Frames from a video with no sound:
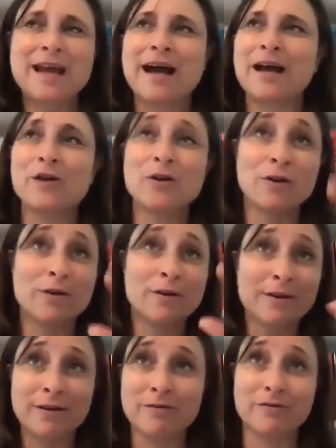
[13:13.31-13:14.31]
I don't know
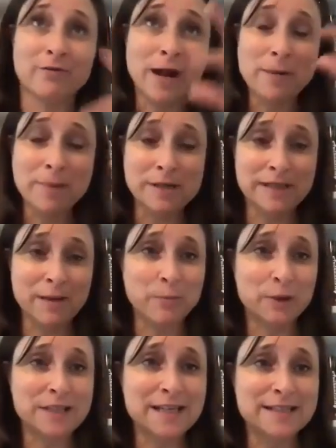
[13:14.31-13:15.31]
if rabbis get
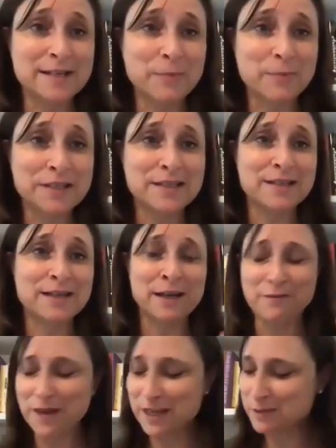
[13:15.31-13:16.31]
booked 18 months in
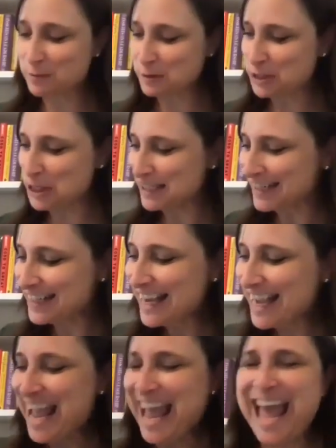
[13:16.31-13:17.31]
advance, but she did.
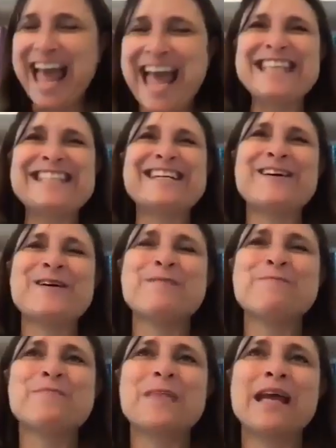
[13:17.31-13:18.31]
And
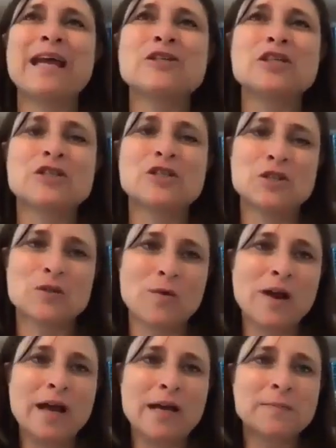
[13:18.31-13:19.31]
she
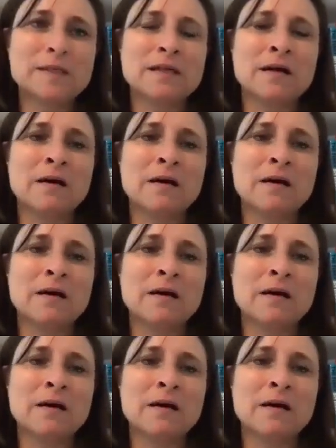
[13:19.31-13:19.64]
describes